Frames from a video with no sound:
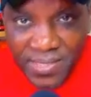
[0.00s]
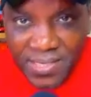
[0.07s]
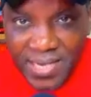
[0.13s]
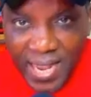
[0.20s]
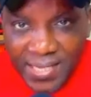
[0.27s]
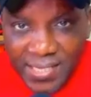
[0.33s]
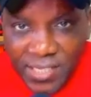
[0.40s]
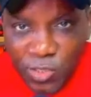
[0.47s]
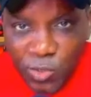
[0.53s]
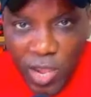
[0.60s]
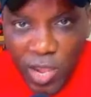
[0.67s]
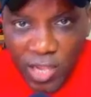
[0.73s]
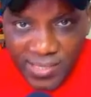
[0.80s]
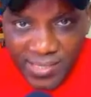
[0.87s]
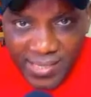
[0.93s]
That is, you
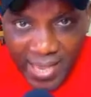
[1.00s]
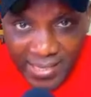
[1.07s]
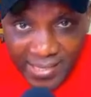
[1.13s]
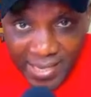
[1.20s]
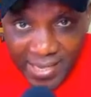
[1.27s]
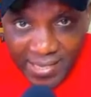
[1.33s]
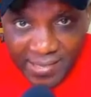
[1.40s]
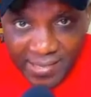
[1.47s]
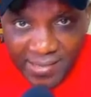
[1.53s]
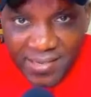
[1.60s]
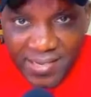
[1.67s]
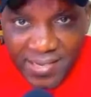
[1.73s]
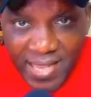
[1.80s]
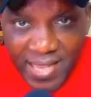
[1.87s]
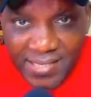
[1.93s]
are certain
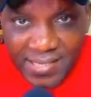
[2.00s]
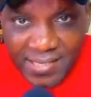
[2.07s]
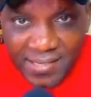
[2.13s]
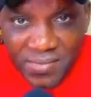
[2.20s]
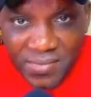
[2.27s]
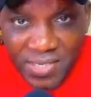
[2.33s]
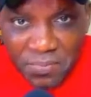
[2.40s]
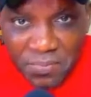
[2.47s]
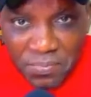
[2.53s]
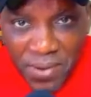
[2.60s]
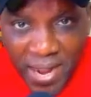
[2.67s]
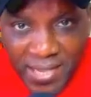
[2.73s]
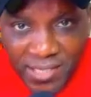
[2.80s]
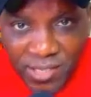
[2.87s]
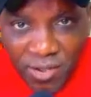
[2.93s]
that the
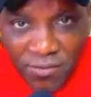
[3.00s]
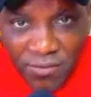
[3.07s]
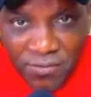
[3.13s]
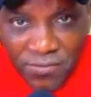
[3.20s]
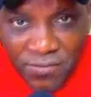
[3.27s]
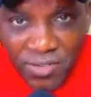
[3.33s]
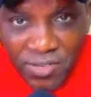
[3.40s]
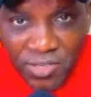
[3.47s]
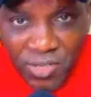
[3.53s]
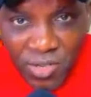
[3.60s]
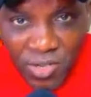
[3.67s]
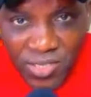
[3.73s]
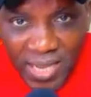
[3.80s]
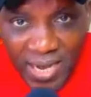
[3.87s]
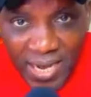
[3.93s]
price of
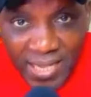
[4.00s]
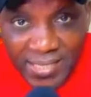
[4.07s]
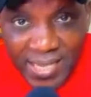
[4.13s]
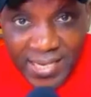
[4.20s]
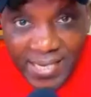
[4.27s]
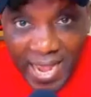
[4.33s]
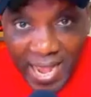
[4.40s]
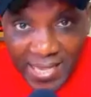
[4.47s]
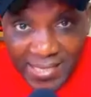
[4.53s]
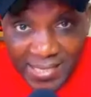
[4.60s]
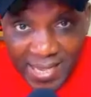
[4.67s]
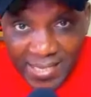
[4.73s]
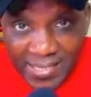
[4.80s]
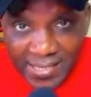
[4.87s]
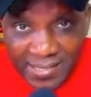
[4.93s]
your selected
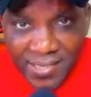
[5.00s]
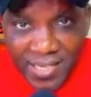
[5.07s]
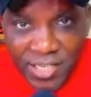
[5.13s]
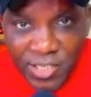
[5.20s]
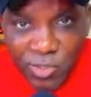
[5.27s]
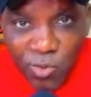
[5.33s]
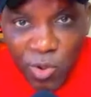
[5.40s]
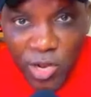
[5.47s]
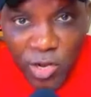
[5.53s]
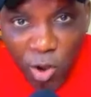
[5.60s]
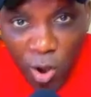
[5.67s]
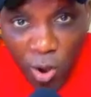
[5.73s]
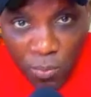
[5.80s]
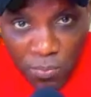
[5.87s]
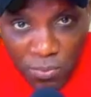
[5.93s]
asset is going
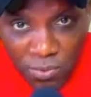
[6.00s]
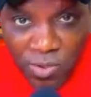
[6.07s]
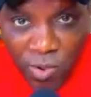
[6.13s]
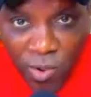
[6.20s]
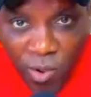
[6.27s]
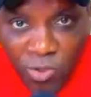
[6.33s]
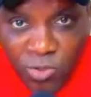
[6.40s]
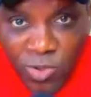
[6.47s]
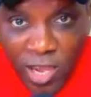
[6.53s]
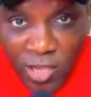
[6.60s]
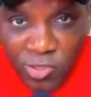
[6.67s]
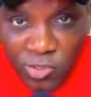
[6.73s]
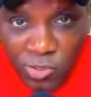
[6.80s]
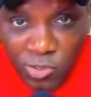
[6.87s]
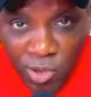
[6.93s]
up, or you are
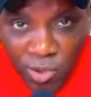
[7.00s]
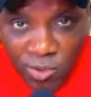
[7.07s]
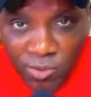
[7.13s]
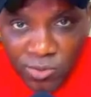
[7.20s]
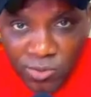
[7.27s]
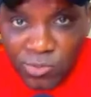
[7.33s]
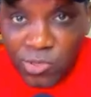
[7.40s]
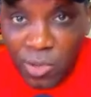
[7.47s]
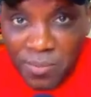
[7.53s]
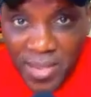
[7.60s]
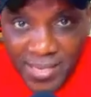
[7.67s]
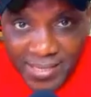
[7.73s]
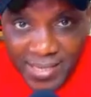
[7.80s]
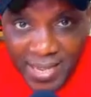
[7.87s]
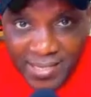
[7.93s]
sure to some
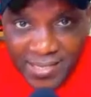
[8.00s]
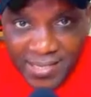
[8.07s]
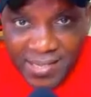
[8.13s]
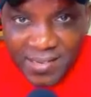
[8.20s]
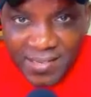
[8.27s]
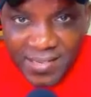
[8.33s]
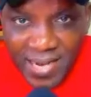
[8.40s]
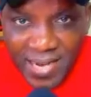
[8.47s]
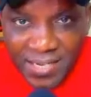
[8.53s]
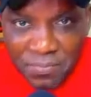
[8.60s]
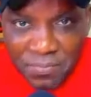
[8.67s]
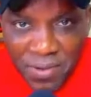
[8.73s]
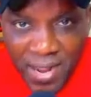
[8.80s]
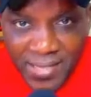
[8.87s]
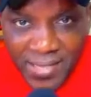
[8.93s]
extent that the
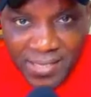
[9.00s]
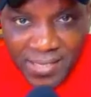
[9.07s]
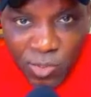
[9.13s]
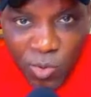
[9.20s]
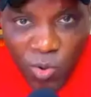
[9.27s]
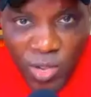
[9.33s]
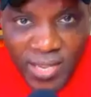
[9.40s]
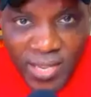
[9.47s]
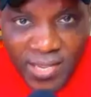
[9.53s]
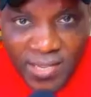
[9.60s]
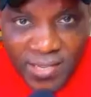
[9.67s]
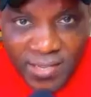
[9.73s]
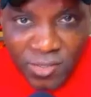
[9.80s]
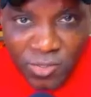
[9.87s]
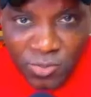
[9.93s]
price is going
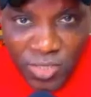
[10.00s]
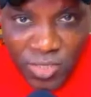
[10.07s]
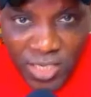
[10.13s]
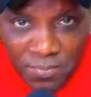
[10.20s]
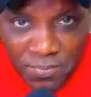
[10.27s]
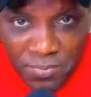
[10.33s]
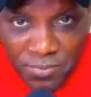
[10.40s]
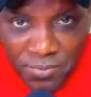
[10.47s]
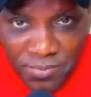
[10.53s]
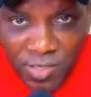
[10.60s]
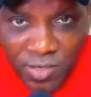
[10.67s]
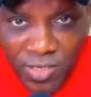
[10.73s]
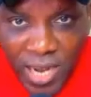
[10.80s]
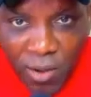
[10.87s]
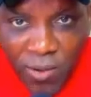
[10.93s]
to dip.
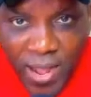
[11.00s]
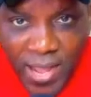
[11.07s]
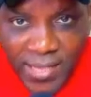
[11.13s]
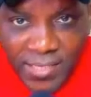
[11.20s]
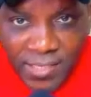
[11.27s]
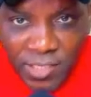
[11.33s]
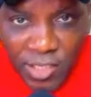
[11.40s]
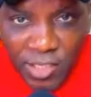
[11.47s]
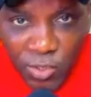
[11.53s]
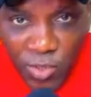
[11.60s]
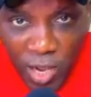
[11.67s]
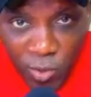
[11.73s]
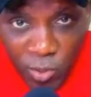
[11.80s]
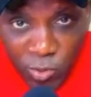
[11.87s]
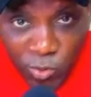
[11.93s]
Otherwise, you
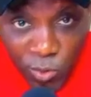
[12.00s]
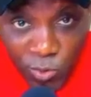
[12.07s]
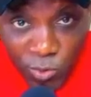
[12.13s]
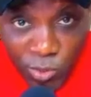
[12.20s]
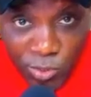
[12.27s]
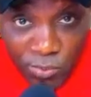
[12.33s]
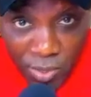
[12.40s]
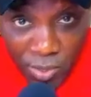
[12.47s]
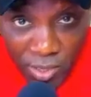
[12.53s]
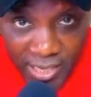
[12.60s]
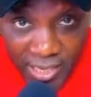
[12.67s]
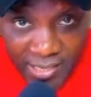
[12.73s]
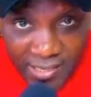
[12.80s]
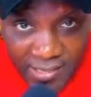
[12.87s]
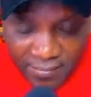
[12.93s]
are going to lose
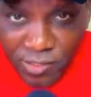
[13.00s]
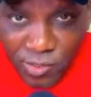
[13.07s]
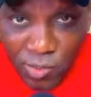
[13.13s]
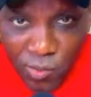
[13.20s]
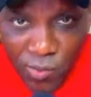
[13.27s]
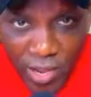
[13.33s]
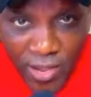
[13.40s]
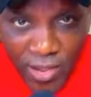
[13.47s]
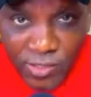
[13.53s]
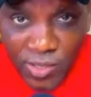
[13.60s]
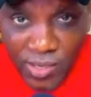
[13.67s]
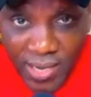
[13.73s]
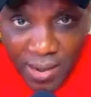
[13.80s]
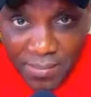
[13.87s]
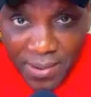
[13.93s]
money. So when you are
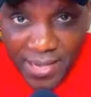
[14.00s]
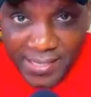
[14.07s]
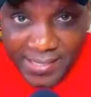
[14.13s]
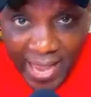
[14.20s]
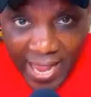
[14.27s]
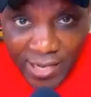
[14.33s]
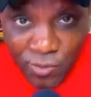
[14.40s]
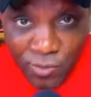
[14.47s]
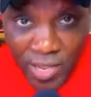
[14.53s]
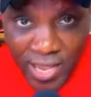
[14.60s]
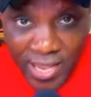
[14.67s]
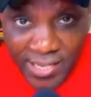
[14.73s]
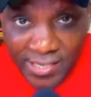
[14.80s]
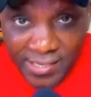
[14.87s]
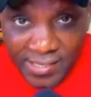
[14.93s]
talking about
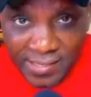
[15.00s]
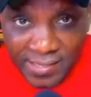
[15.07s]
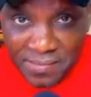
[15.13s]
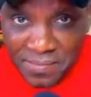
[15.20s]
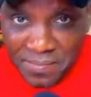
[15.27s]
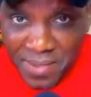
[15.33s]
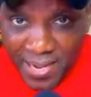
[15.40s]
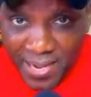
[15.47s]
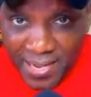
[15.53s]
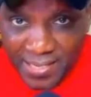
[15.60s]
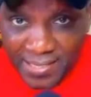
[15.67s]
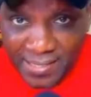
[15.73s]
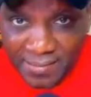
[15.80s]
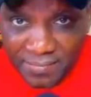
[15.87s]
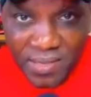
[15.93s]
sideways
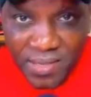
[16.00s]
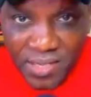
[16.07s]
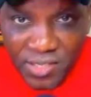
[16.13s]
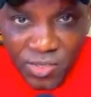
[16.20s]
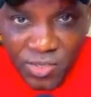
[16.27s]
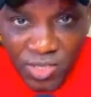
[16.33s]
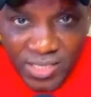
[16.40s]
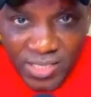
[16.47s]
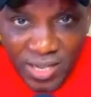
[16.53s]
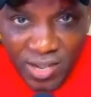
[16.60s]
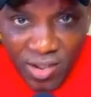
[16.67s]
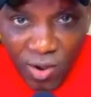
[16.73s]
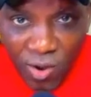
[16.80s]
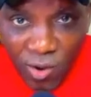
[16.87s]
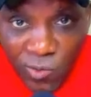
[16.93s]
market, it's not
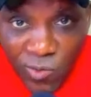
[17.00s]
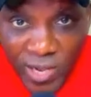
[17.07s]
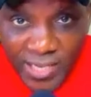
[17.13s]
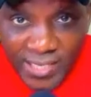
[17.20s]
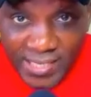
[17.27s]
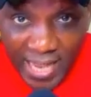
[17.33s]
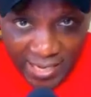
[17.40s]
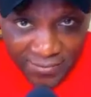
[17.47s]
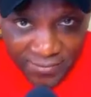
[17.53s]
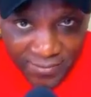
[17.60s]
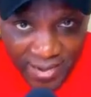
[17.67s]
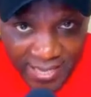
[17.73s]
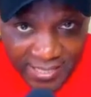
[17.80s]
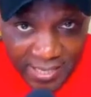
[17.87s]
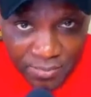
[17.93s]
always
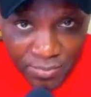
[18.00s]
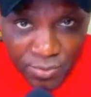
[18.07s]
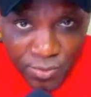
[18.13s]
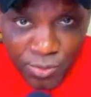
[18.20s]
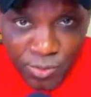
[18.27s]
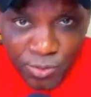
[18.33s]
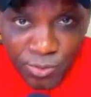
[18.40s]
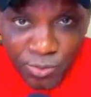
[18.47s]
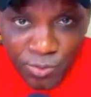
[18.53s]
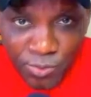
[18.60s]
advisable you